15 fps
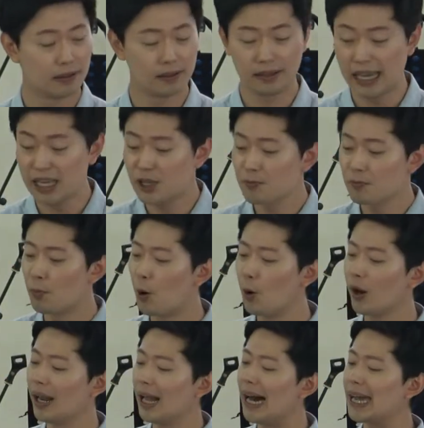that's
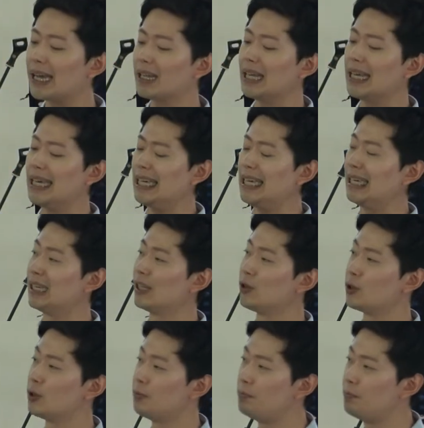more likely
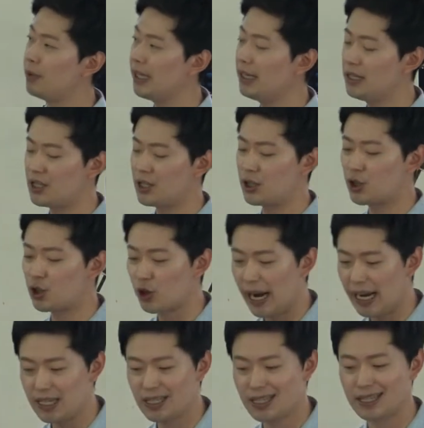to be
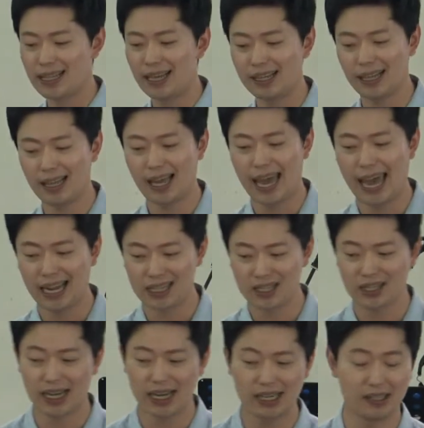stress, not
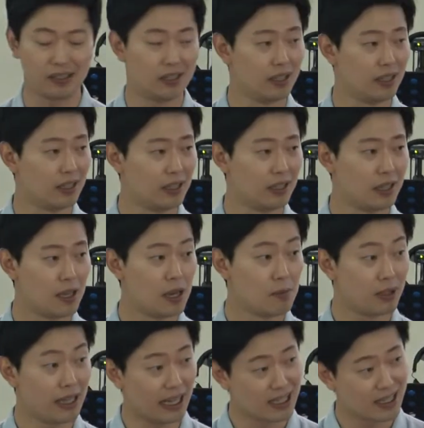anxiety.
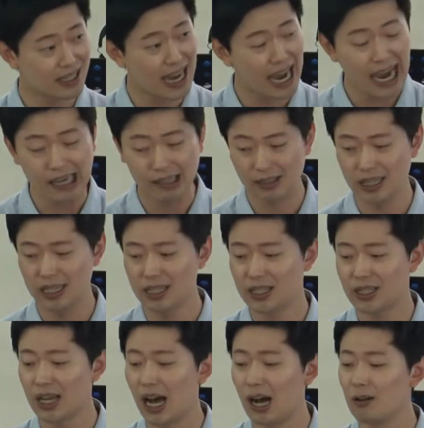But anxiety
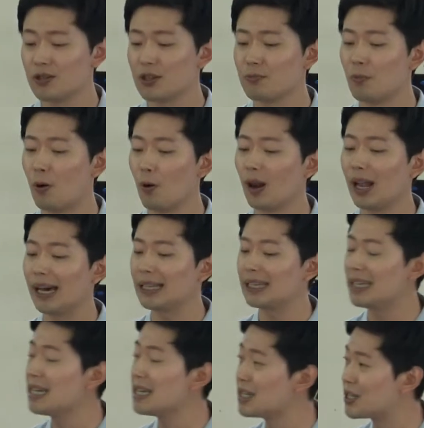sounds more
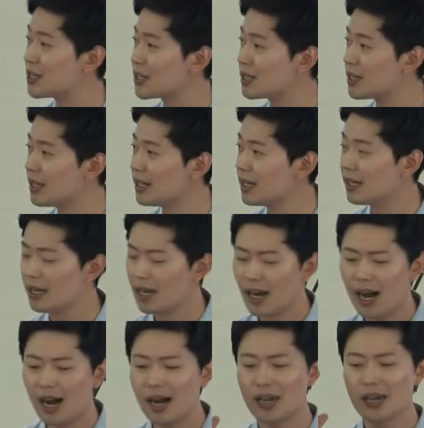like this.
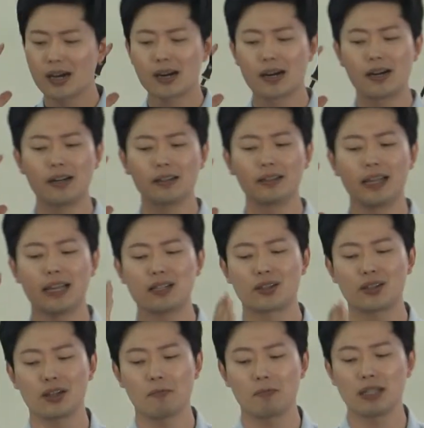I heard that
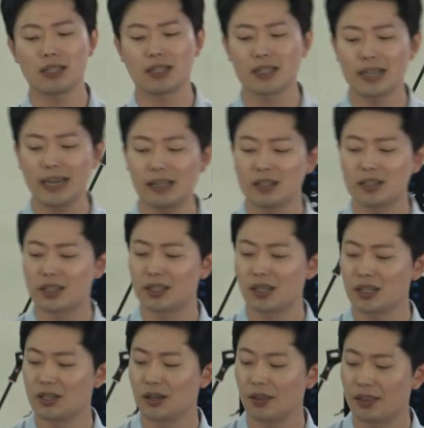someone said
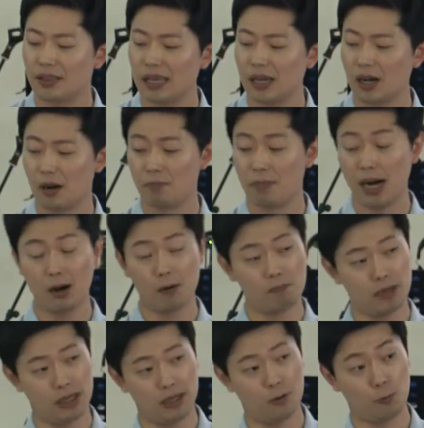such a thing about
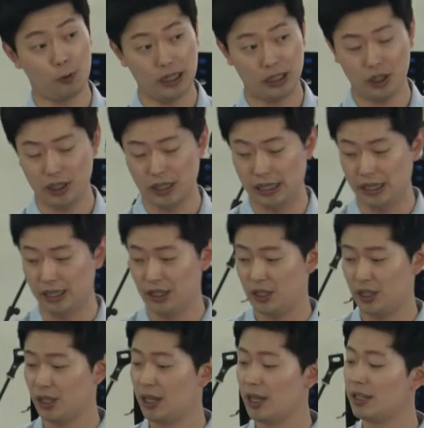me, which
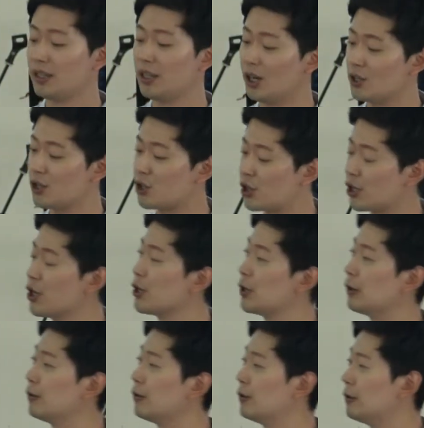is not
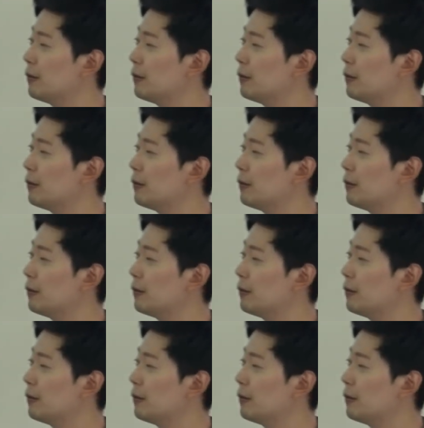true.